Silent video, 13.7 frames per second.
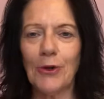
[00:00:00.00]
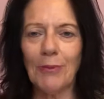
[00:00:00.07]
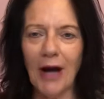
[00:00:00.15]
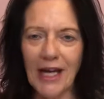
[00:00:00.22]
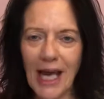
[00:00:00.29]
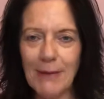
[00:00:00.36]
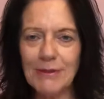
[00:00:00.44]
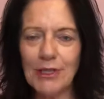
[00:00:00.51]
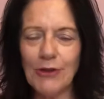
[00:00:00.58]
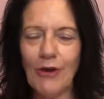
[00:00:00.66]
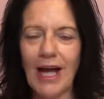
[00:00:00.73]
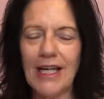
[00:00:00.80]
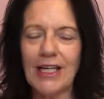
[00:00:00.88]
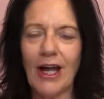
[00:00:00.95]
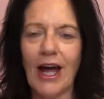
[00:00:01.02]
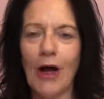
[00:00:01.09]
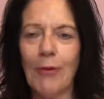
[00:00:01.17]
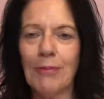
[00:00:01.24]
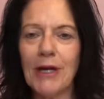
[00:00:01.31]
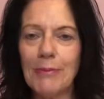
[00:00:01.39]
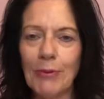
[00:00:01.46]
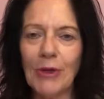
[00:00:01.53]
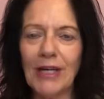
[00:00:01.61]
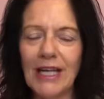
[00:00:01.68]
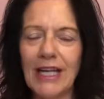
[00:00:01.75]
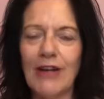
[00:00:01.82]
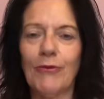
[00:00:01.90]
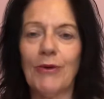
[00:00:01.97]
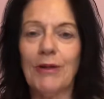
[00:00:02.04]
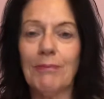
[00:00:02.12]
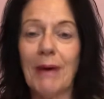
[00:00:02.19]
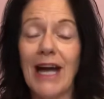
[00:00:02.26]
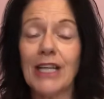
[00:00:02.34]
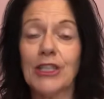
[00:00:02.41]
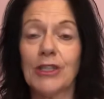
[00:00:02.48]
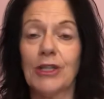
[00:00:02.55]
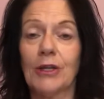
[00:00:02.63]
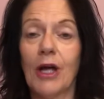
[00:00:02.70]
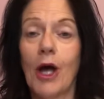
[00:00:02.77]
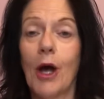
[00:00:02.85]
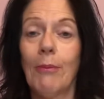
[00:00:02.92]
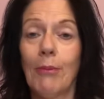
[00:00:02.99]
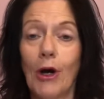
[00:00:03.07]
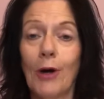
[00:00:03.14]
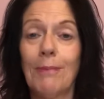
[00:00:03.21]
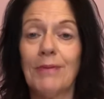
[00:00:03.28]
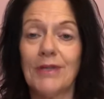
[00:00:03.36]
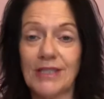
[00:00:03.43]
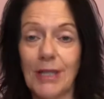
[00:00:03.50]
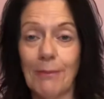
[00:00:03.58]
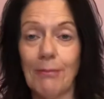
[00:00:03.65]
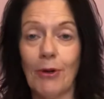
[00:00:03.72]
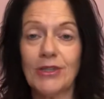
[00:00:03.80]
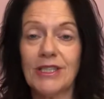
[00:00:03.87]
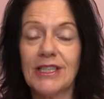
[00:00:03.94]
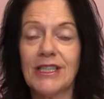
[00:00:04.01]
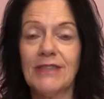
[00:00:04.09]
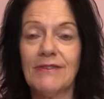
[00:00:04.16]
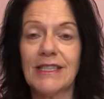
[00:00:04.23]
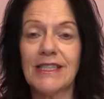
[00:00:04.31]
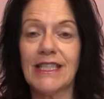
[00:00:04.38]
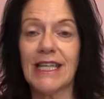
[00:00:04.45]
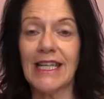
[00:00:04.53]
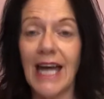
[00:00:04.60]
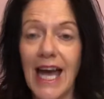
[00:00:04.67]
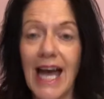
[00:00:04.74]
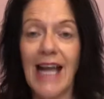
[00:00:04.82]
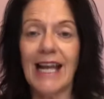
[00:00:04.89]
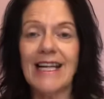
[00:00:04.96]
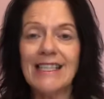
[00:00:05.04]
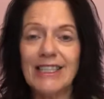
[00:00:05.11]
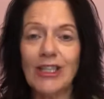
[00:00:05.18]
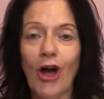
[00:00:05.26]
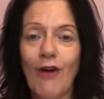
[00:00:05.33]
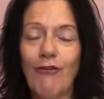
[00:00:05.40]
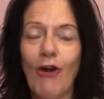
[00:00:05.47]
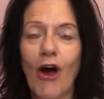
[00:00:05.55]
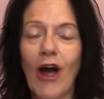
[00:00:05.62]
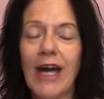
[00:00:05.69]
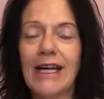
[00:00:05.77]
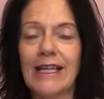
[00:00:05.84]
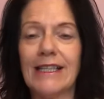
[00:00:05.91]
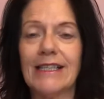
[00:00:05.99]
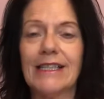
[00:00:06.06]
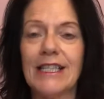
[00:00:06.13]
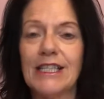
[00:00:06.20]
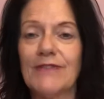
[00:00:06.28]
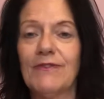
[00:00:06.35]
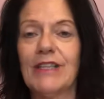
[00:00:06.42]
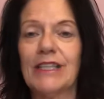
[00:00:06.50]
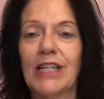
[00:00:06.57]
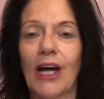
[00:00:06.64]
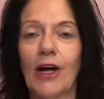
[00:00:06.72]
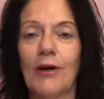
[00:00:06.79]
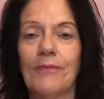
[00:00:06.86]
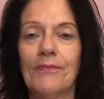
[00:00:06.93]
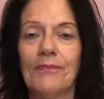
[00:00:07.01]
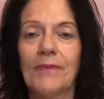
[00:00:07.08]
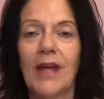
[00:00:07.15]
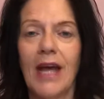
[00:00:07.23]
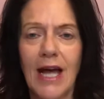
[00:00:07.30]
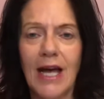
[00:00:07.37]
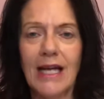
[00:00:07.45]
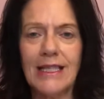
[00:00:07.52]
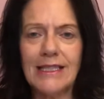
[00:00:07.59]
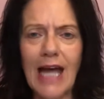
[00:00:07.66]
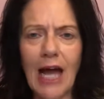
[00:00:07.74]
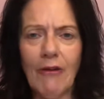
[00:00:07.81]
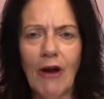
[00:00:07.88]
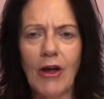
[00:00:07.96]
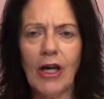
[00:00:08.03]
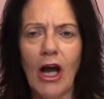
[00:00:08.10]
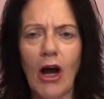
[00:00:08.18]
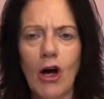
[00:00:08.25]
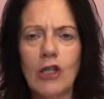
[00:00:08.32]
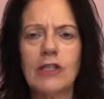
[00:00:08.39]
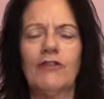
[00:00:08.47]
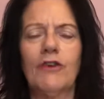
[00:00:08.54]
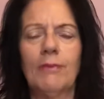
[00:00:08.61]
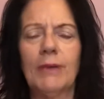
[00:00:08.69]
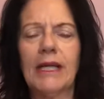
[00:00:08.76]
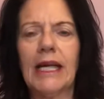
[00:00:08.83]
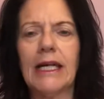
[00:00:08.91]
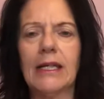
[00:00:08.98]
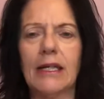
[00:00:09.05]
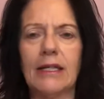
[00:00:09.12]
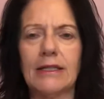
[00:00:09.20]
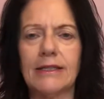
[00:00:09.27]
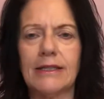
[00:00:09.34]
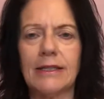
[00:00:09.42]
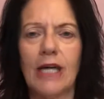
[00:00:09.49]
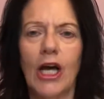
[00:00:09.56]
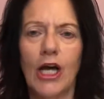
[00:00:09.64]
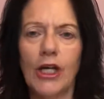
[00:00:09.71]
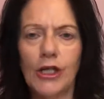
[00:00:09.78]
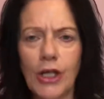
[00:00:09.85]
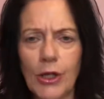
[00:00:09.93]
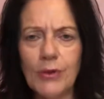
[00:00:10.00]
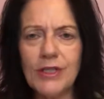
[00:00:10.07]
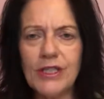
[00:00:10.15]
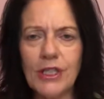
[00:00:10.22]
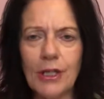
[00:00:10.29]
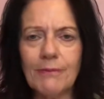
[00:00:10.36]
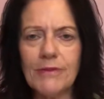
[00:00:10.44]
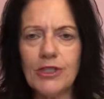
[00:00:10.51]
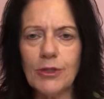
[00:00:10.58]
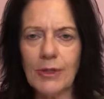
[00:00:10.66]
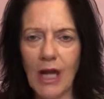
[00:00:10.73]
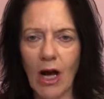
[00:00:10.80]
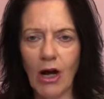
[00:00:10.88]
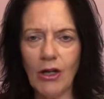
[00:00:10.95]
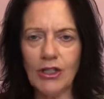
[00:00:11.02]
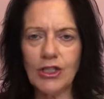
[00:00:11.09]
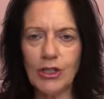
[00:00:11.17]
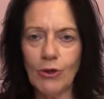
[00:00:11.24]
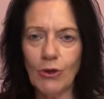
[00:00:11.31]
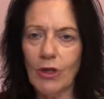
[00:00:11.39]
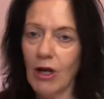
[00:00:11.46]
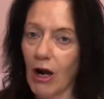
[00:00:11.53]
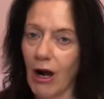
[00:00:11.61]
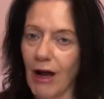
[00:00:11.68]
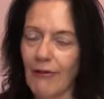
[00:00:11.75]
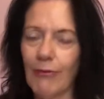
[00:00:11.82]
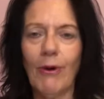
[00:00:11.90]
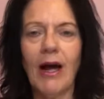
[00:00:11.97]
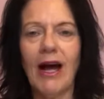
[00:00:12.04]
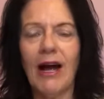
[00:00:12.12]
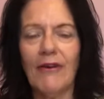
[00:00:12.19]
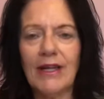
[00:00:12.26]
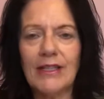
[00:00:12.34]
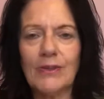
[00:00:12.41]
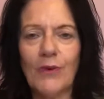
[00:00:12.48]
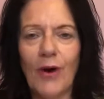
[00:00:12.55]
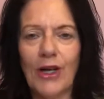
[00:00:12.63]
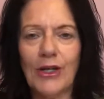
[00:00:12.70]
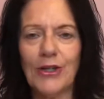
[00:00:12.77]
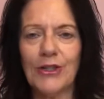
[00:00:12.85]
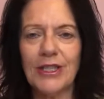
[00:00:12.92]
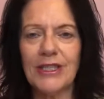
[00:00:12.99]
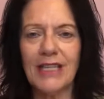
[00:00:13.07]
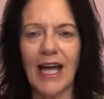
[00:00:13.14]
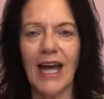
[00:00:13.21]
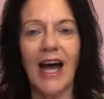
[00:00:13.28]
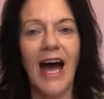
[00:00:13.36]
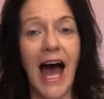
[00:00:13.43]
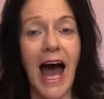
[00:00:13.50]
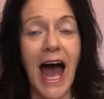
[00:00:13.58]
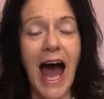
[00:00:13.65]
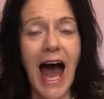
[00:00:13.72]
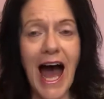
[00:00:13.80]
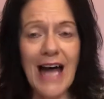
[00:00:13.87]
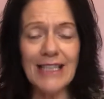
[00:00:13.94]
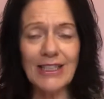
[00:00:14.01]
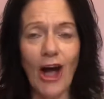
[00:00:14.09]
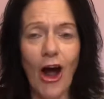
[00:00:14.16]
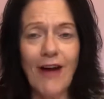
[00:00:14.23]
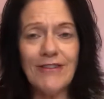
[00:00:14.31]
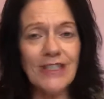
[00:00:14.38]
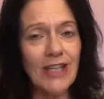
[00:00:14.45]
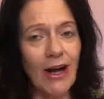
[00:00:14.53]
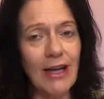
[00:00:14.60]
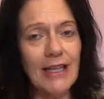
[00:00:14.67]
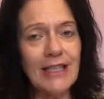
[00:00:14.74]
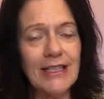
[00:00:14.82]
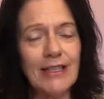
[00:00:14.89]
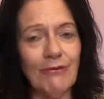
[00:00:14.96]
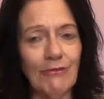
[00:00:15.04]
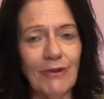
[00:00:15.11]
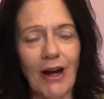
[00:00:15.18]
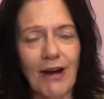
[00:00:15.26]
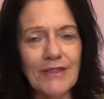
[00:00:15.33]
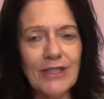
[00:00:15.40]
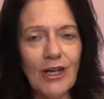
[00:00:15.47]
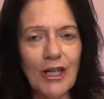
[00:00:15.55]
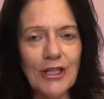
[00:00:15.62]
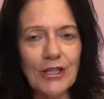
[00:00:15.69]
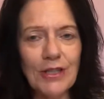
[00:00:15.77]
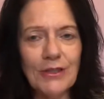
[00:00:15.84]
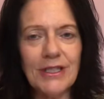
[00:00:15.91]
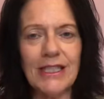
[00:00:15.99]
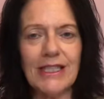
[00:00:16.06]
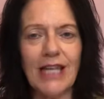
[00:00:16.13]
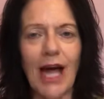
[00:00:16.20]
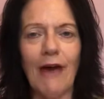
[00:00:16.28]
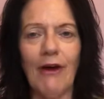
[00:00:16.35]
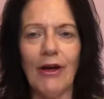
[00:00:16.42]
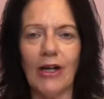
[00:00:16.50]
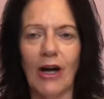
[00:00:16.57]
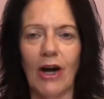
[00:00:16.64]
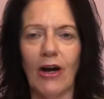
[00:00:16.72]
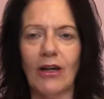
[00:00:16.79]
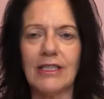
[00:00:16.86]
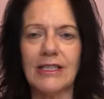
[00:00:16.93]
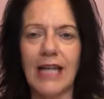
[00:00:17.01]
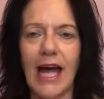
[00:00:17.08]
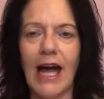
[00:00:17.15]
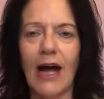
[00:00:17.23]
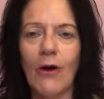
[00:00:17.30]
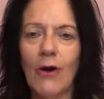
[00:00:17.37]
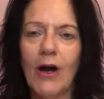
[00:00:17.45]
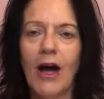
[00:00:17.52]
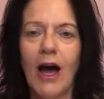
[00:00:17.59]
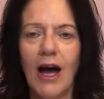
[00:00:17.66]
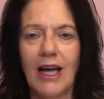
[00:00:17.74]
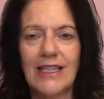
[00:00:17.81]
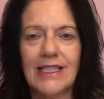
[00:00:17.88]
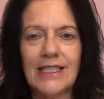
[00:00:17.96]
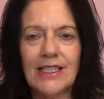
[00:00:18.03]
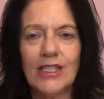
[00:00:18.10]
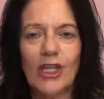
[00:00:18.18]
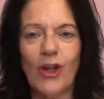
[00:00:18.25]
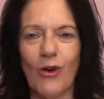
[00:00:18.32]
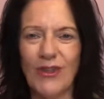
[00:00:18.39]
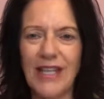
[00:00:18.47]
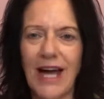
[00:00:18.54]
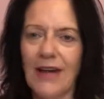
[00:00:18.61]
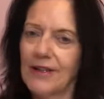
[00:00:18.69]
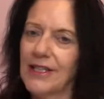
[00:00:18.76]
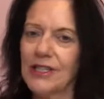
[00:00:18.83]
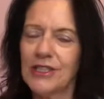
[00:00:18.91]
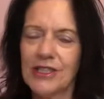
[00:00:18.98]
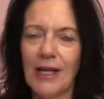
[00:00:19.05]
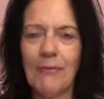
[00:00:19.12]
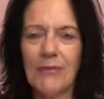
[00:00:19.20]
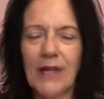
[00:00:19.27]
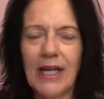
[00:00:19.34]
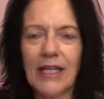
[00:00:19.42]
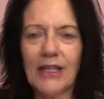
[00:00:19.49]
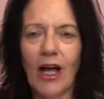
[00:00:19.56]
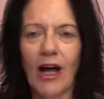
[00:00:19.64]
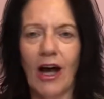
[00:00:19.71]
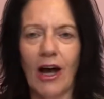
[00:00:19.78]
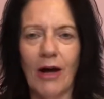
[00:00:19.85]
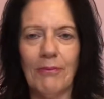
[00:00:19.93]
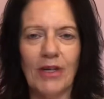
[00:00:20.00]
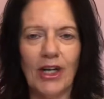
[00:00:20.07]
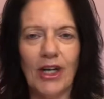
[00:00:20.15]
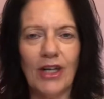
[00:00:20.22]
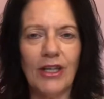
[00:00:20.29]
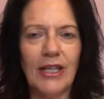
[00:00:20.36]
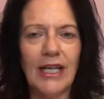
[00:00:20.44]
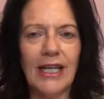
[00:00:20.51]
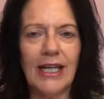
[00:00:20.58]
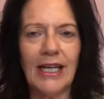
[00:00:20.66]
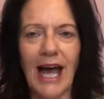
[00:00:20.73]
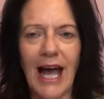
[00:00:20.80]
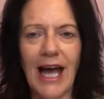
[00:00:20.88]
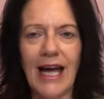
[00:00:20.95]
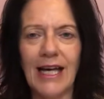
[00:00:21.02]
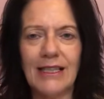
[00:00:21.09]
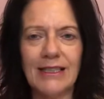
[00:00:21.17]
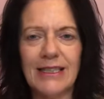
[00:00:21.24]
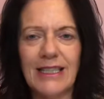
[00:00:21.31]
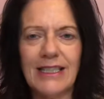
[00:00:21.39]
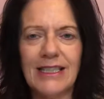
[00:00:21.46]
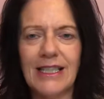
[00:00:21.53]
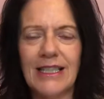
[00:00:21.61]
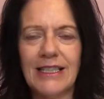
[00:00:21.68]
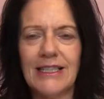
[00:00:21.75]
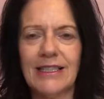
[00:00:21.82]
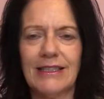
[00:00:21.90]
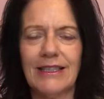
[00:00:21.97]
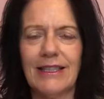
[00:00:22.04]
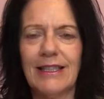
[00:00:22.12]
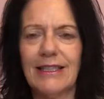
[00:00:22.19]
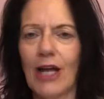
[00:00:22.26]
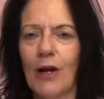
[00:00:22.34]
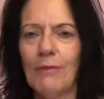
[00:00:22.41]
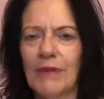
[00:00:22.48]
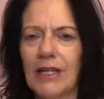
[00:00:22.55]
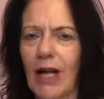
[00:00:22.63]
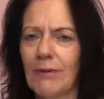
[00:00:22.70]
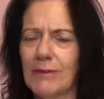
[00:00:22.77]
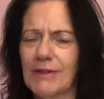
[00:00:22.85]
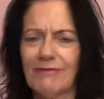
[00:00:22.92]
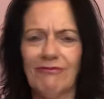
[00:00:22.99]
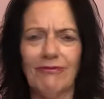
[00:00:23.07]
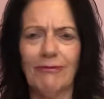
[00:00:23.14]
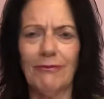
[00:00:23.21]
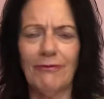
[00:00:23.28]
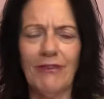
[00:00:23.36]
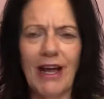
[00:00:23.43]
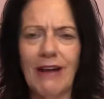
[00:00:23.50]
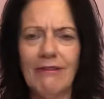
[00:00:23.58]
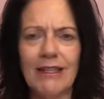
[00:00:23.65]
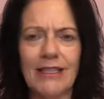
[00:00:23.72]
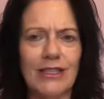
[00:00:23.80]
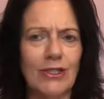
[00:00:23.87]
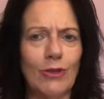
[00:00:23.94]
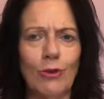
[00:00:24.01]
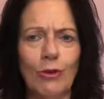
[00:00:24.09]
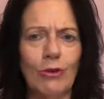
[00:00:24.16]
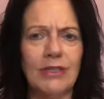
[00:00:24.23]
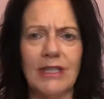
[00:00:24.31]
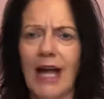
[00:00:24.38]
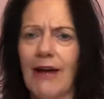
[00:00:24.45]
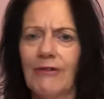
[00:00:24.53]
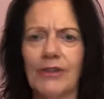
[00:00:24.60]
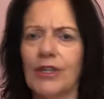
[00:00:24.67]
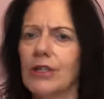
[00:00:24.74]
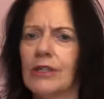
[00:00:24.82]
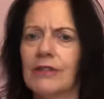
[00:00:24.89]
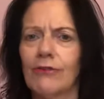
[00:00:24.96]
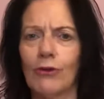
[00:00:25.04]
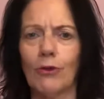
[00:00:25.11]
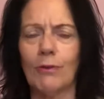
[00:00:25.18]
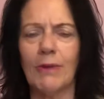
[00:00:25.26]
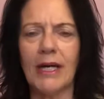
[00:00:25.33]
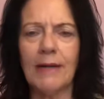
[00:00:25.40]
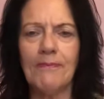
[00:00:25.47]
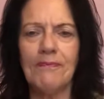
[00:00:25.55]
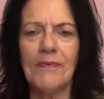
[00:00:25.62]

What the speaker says: My name's Lorraine and I help people live with passion, purpose and positivity. Let's dive right into this video. Tarot cards for beginners. Use them to enhance your life. Wow, that's quite good, isn't it? And I've started using tarot cards now since the lockdown. It's something that I'm learning, and it's opening up various doors and avenues for me.